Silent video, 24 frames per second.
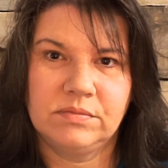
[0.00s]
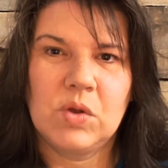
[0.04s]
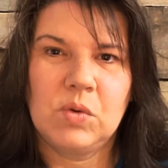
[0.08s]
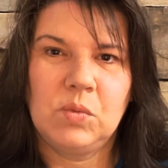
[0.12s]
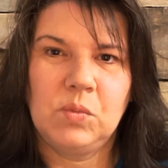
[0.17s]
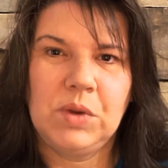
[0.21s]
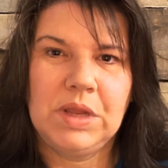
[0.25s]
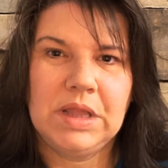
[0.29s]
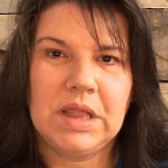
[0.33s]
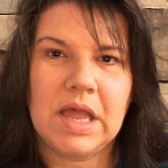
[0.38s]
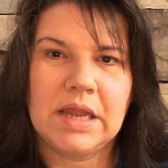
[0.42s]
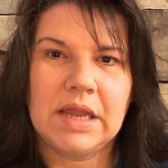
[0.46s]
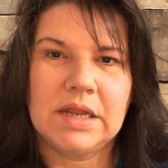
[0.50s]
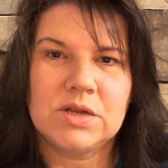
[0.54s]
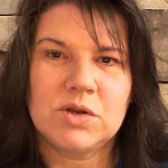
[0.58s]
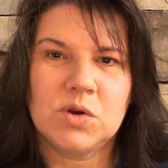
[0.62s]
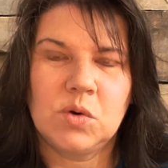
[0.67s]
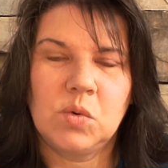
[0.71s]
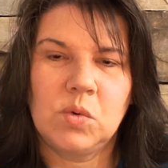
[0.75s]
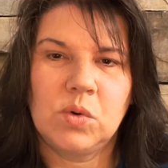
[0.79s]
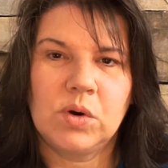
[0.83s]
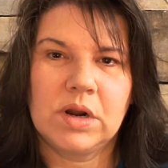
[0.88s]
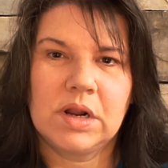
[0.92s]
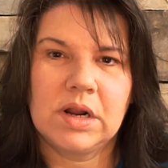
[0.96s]
We like to
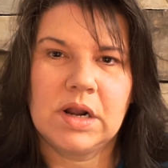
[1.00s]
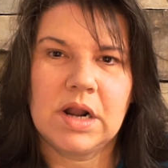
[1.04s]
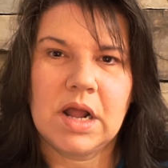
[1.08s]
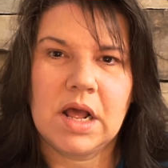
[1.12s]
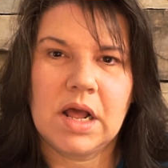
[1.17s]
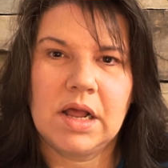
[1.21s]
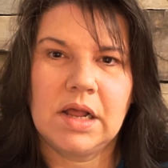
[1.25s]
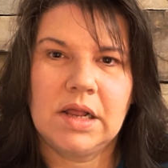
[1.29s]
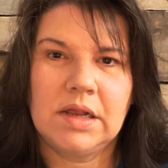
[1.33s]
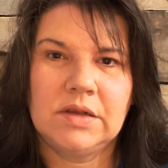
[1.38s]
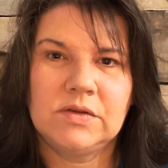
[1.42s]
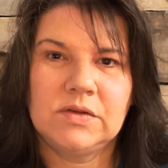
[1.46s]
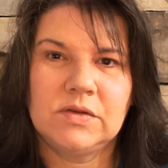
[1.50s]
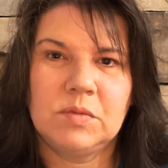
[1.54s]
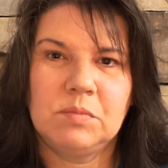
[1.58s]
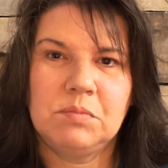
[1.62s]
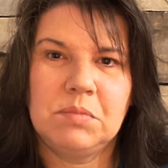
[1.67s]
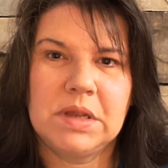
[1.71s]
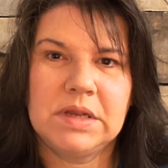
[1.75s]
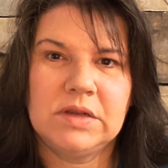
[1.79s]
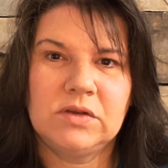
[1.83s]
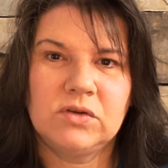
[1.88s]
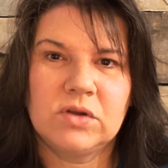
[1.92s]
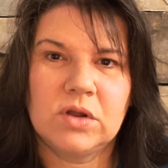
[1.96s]
organize
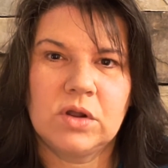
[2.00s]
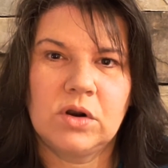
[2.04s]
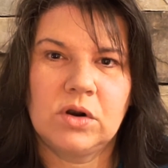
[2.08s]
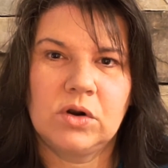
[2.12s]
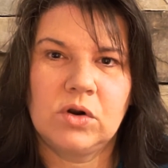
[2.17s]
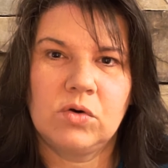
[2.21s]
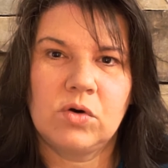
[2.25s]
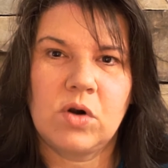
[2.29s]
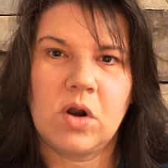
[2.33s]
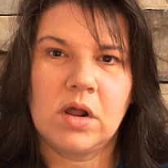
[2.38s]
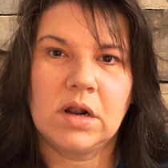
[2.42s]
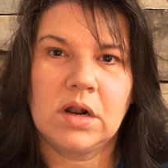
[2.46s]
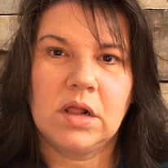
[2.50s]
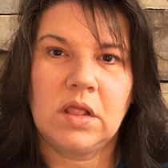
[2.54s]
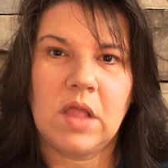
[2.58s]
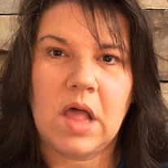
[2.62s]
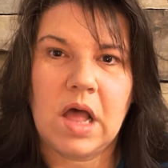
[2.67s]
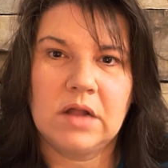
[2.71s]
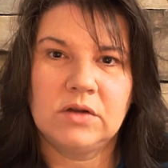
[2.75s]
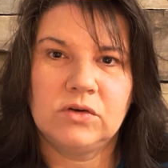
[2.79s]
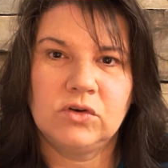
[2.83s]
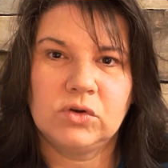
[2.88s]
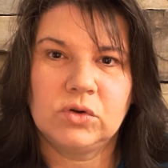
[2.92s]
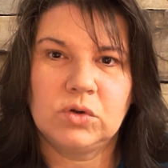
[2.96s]
based on a
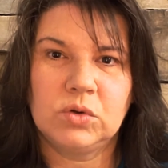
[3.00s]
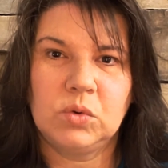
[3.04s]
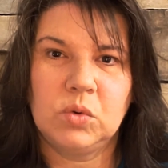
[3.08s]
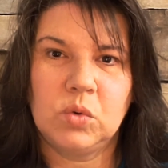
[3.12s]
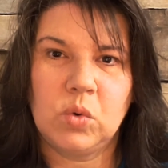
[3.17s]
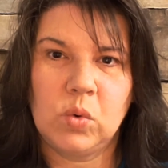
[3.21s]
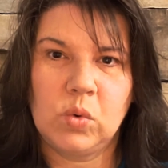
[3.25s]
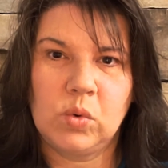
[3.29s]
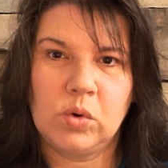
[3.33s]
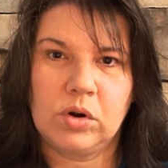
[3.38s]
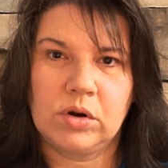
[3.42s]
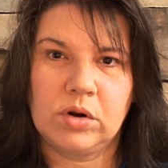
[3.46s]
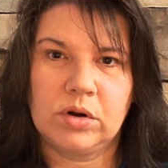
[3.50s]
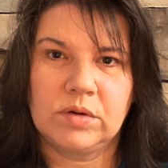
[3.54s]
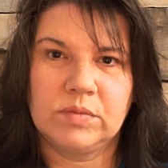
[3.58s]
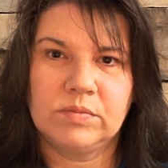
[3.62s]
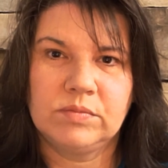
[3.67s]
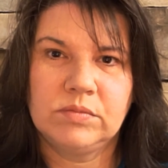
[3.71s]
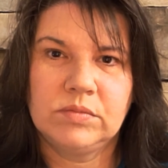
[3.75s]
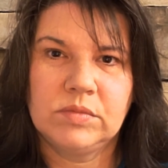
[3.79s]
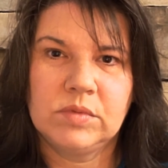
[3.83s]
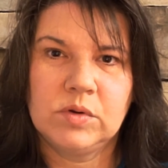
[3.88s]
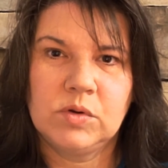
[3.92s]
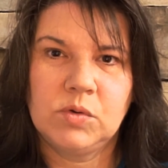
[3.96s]
chronological order.
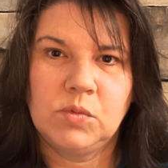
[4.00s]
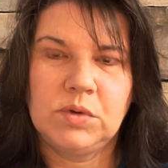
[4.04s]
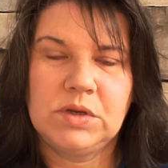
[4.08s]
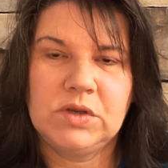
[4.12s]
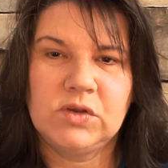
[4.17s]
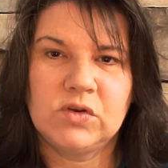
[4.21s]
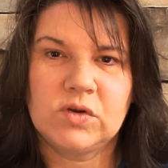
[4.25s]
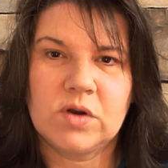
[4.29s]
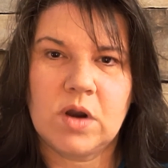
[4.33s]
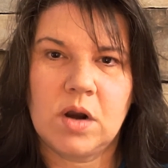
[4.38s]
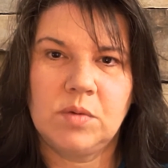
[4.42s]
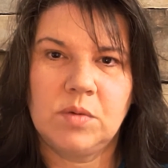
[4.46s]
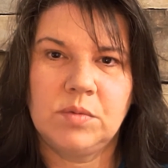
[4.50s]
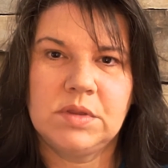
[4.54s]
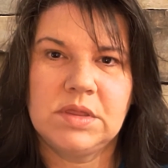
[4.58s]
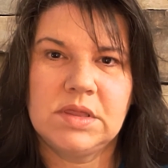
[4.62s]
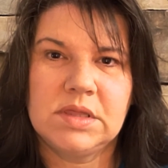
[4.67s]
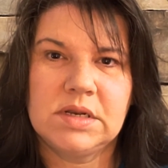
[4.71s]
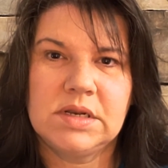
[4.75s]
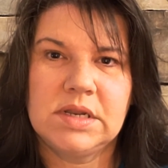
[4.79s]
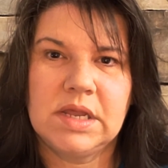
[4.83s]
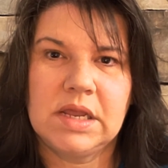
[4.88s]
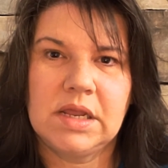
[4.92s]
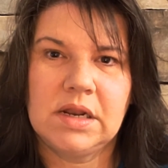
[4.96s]
We start with
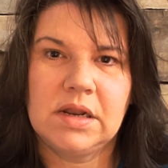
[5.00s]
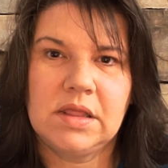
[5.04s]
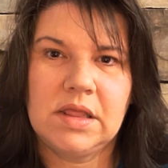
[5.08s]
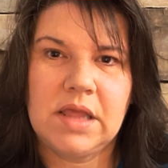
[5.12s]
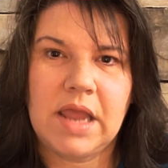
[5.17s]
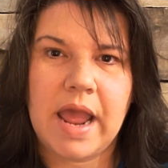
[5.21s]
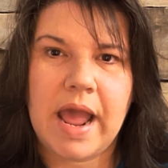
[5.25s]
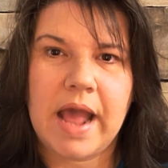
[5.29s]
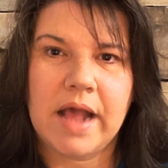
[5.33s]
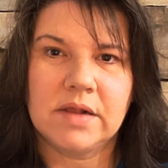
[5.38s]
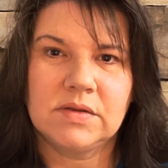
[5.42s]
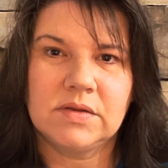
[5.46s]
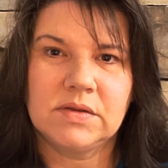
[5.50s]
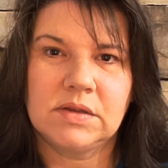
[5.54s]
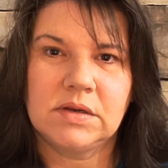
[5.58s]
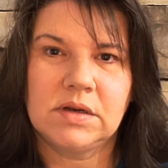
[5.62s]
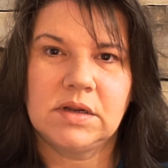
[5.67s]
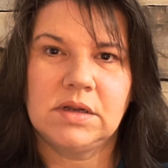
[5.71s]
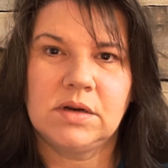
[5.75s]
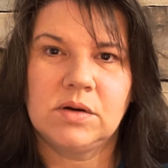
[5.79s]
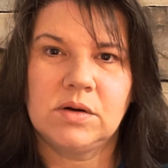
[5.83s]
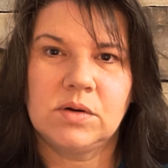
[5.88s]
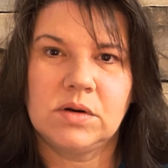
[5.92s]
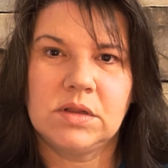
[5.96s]
the date of the
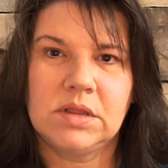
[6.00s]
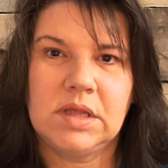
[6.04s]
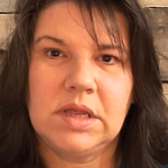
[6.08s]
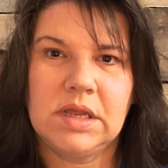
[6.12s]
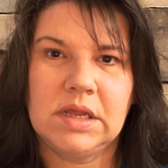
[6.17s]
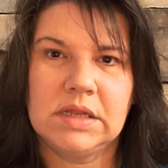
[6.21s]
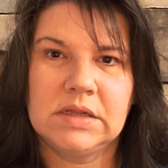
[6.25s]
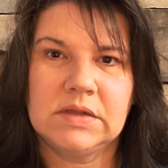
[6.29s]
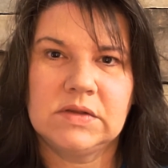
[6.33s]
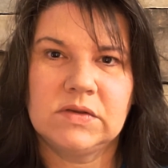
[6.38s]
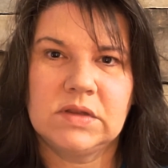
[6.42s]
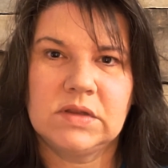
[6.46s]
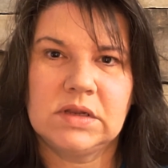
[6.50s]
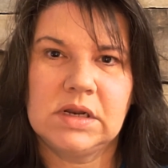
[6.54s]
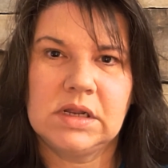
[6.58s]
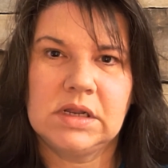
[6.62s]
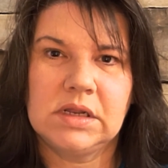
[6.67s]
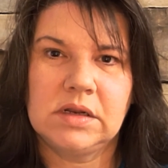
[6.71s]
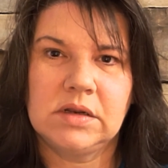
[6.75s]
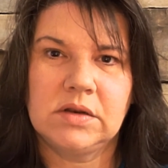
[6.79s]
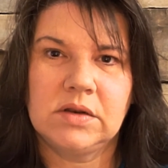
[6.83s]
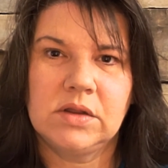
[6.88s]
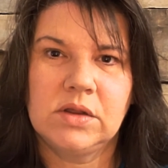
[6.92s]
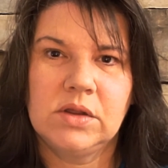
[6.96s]
accident or the
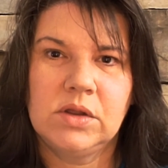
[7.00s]
incident.